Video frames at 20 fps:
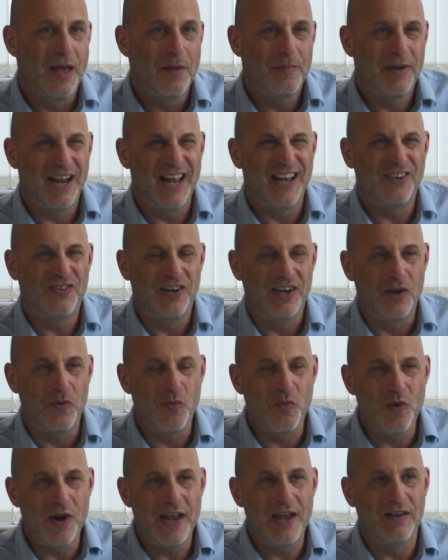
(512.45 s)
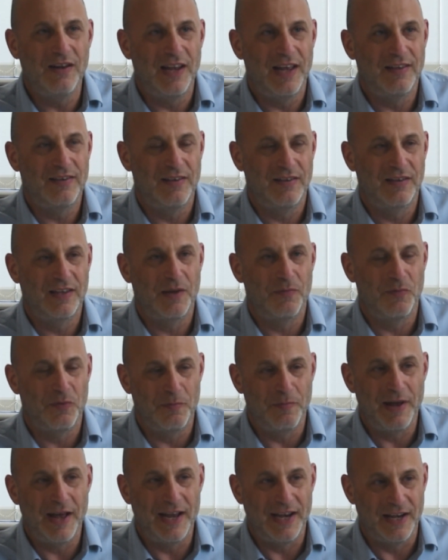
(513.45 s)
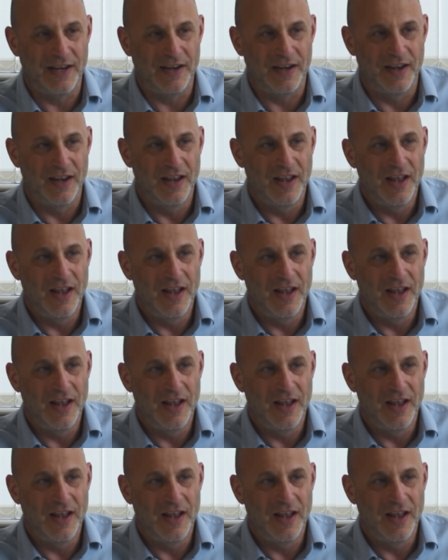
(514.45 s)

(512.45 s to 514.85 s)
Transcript: But actually, your real lessons come from pain.